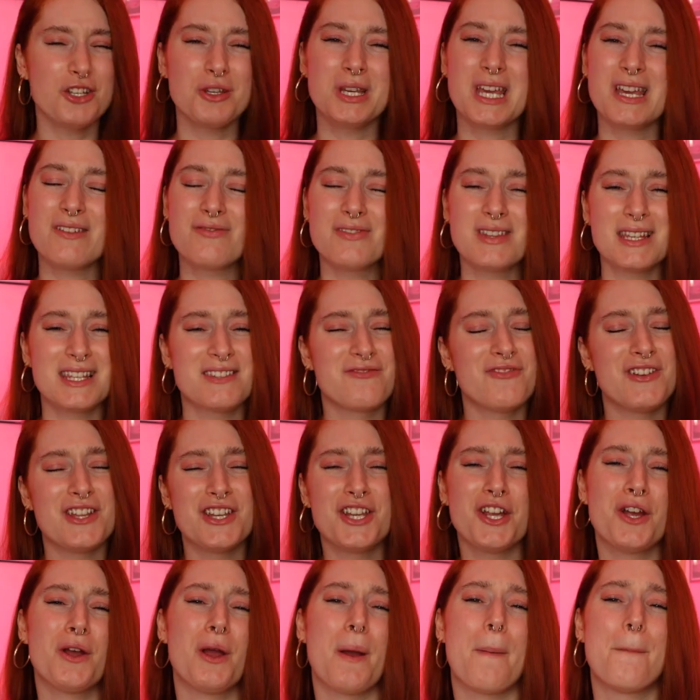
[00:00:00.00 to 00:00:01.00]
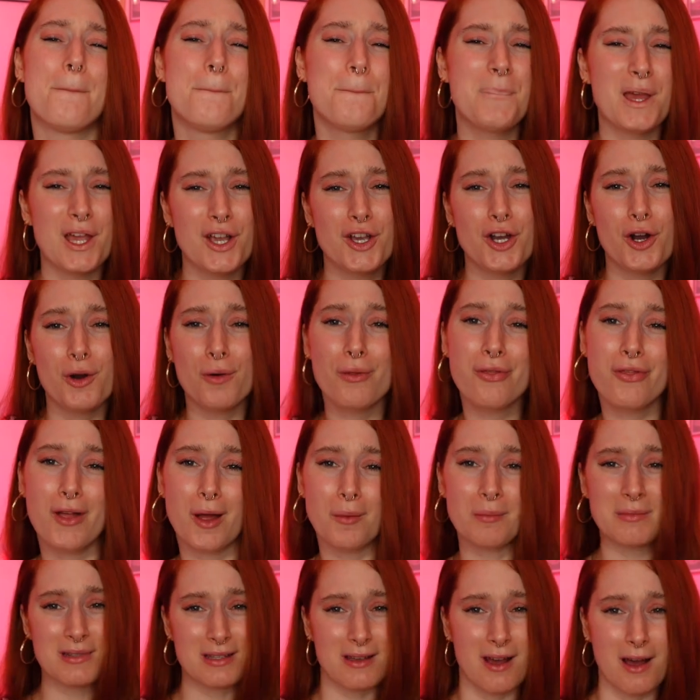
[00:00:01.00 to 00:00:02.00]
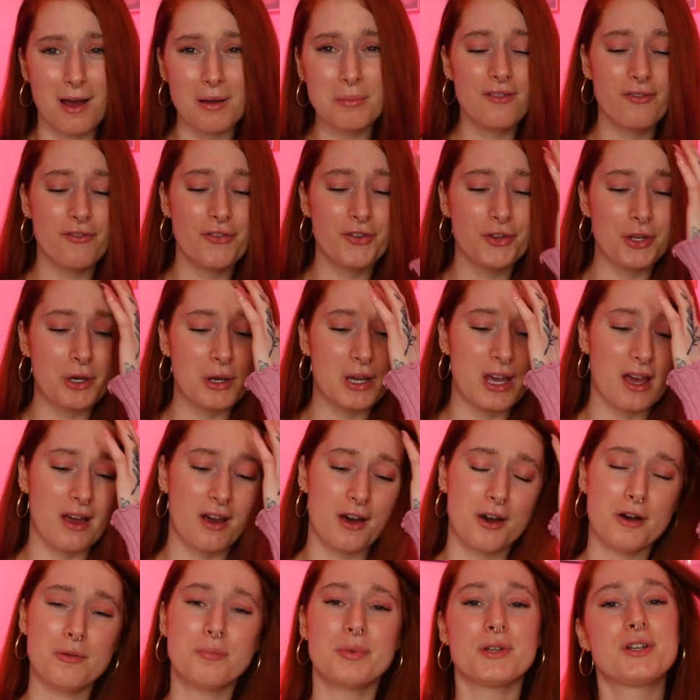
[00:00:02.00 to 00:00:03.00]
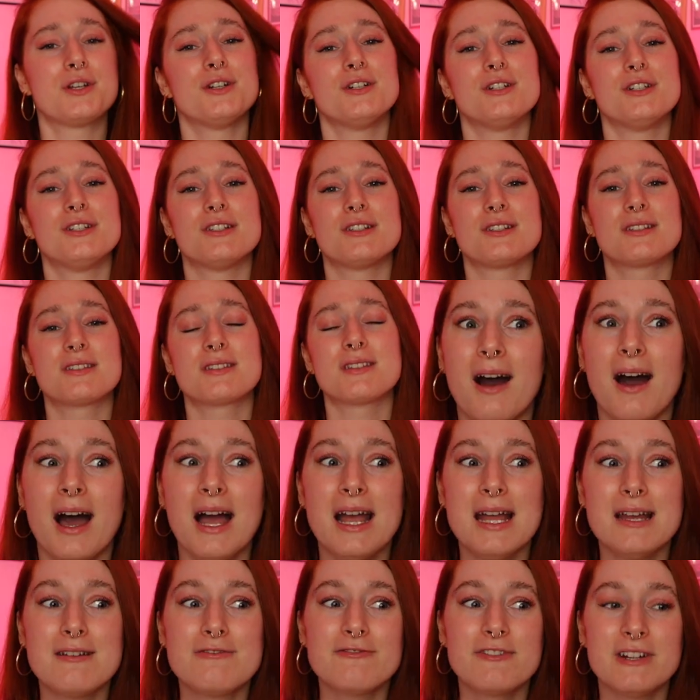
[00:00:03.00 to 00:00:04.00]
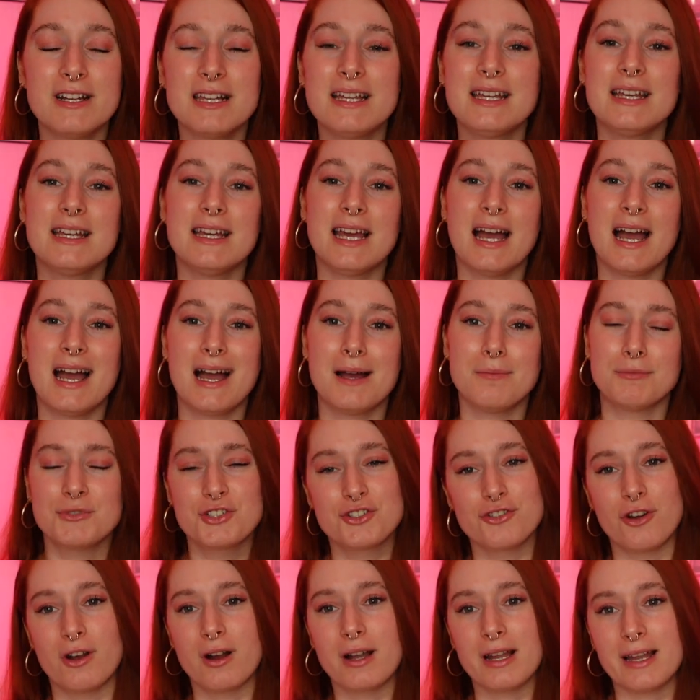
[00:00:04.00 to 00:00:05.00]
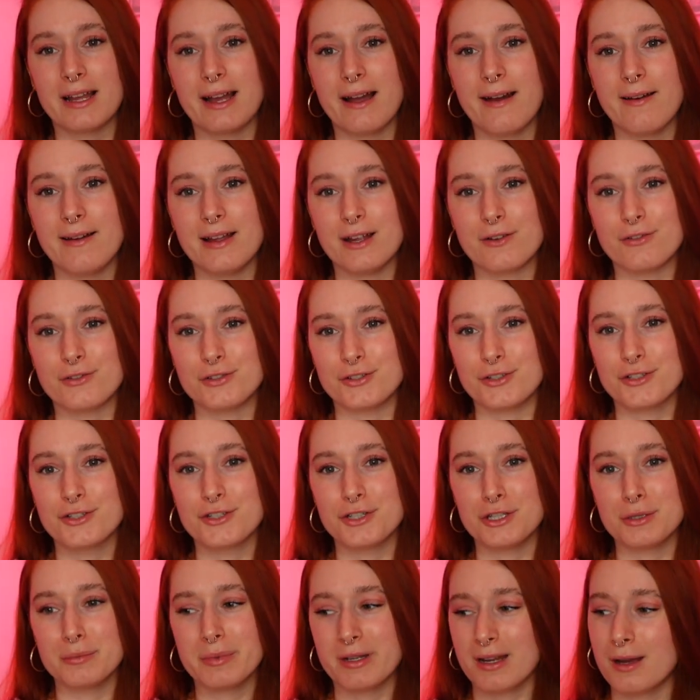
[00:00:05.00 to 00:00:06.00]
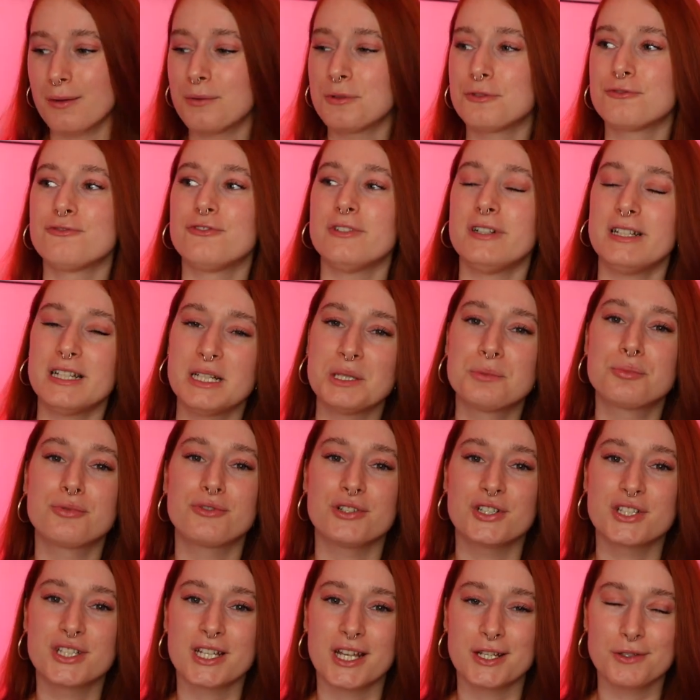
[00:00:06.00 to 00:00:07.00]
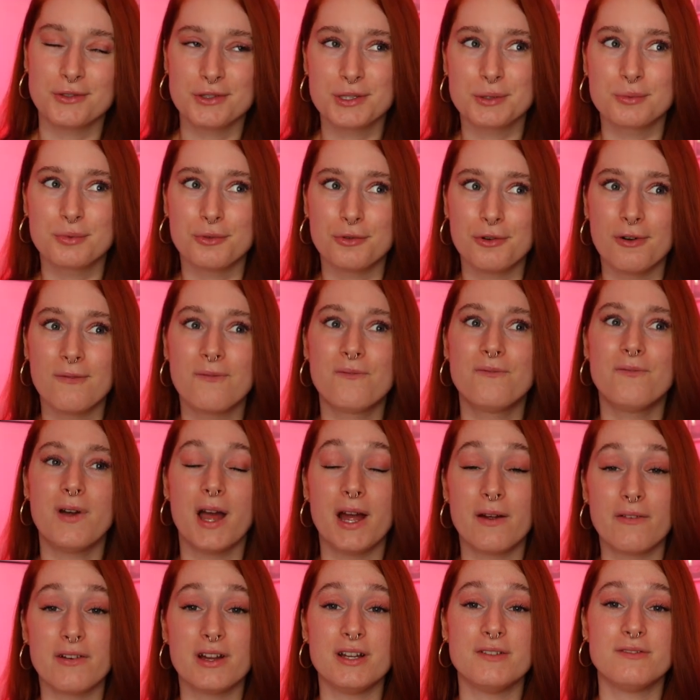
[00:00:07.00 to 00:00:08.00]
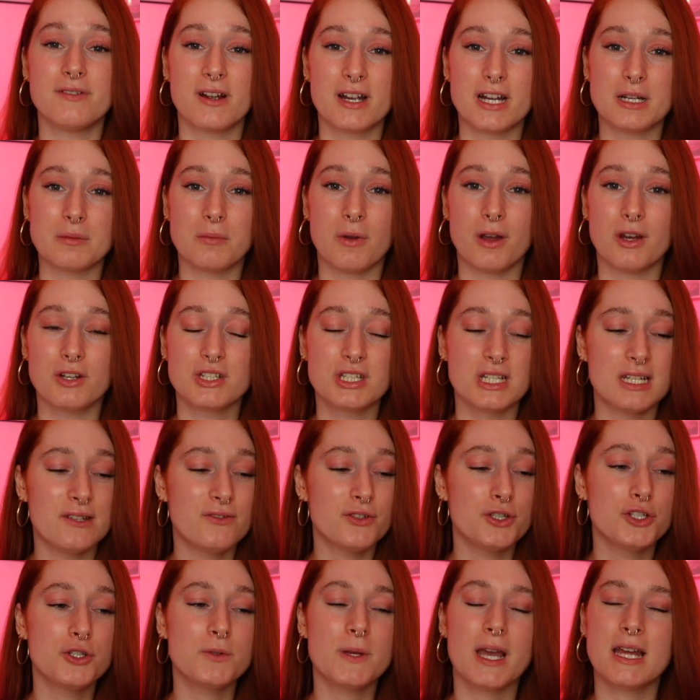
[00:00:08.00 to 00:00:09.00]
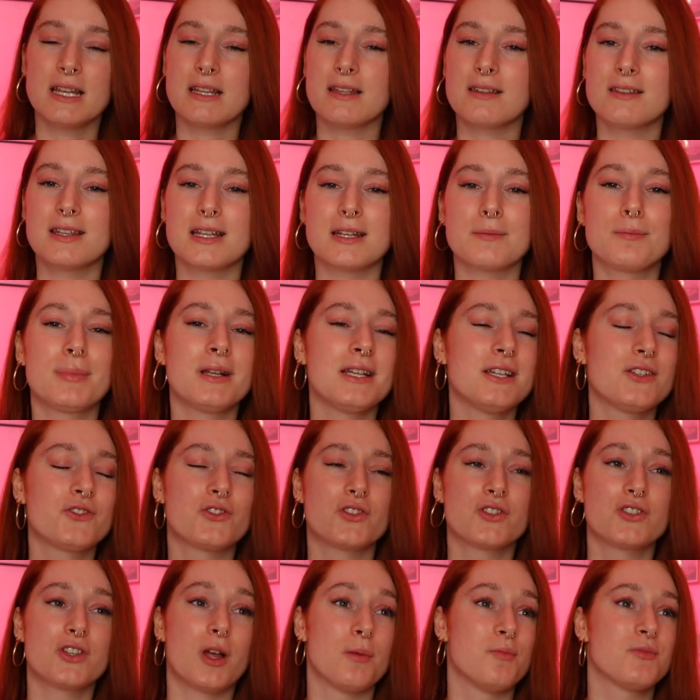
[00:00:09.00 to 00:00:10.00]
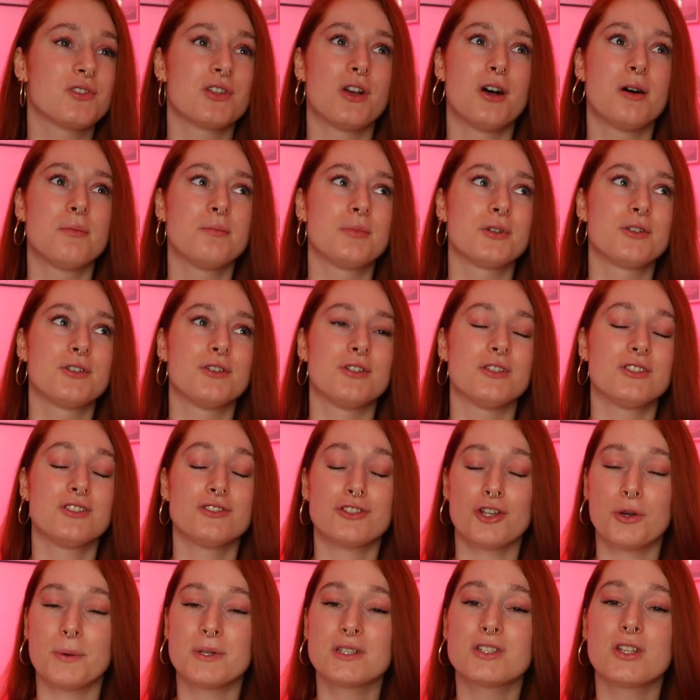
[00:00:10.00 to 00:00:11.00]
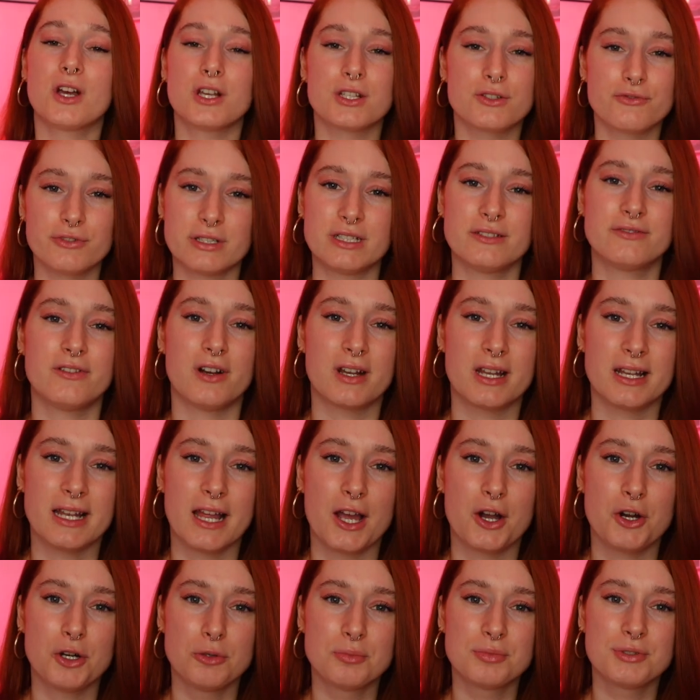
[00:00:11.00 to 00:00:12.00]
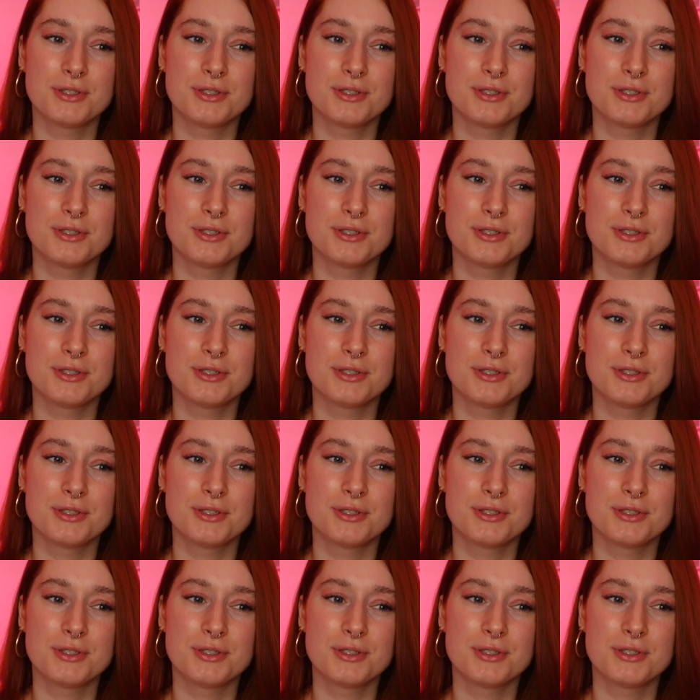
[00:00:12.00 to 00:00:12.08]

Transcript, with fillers: you give this video a big big old thumbs up for your girl because I really am struggling out here on YouTube and I would really appreciate your support very, very much. If you do anything, please just thumbs up because you know it does really fucking help.